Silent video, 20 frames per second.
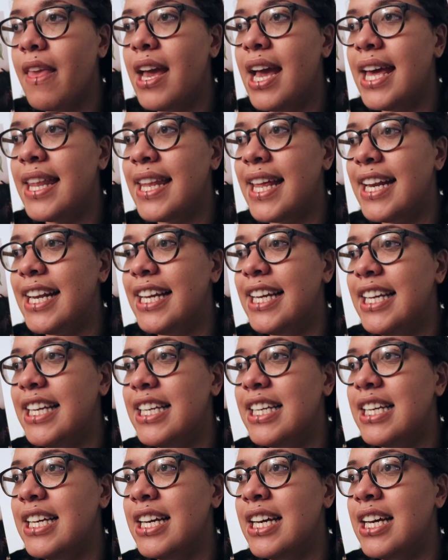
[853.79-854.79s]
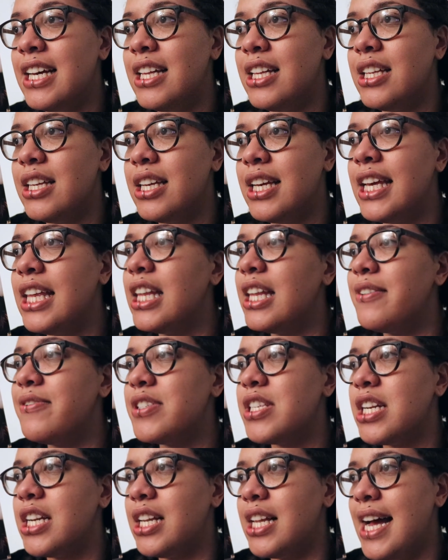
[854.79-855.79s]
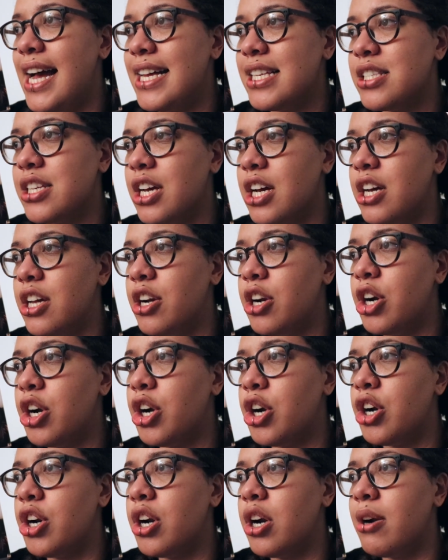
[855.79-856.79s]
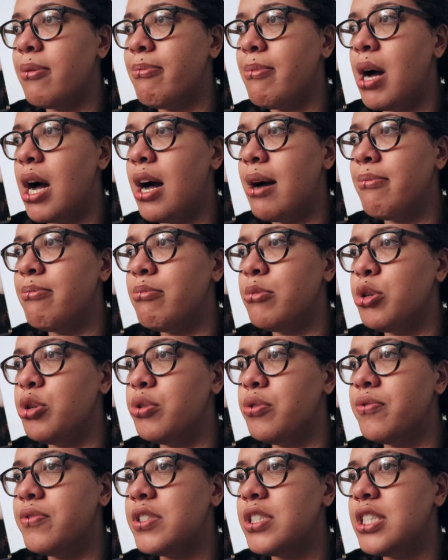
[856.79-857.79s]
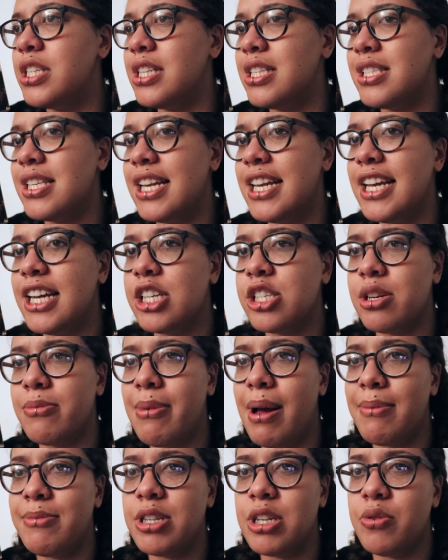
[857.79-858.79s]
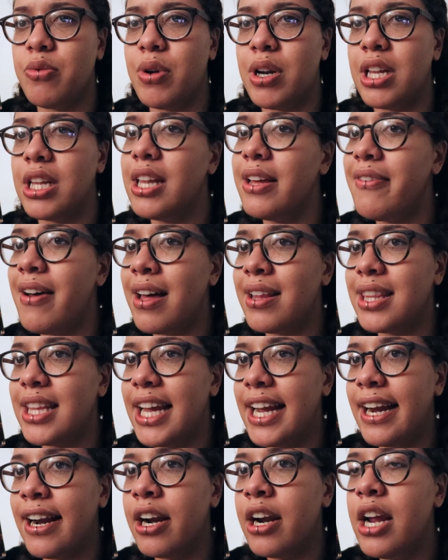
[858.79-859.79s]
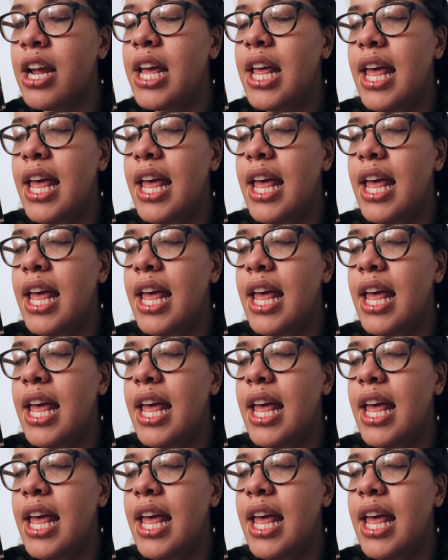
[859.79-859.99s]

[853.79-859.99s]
then he lives in Alaska, and her mom moved to the city because her mom didn't want to live out there,